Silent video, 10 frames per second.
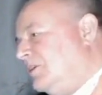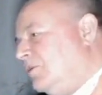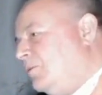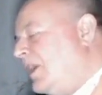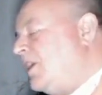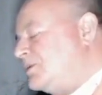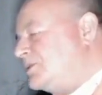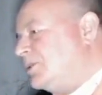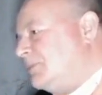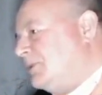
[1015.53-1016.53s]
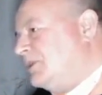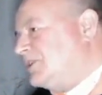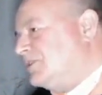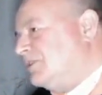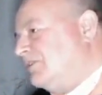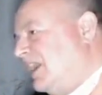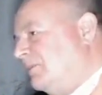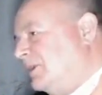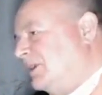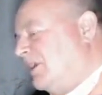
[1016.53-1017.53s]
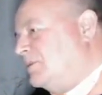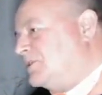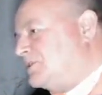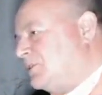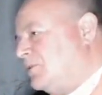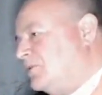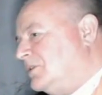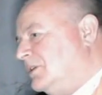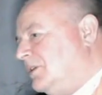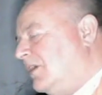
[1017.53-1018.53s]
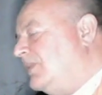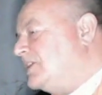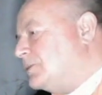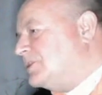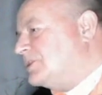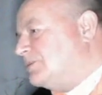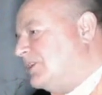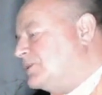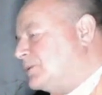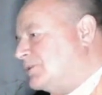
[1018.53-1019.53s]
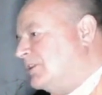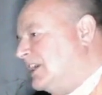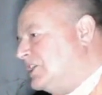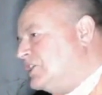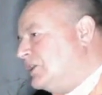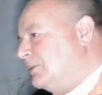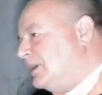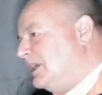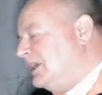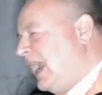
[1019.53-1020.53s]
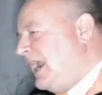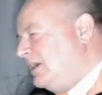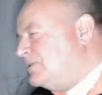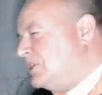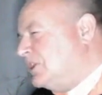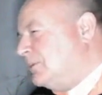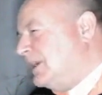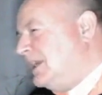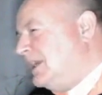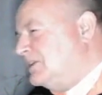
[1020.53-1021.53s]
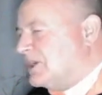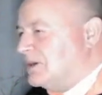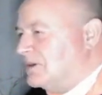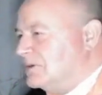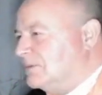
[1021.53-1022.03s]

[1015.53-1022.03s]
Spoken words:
When I was doing the personal development, I was taught, and this was really Germany, end of Germany, so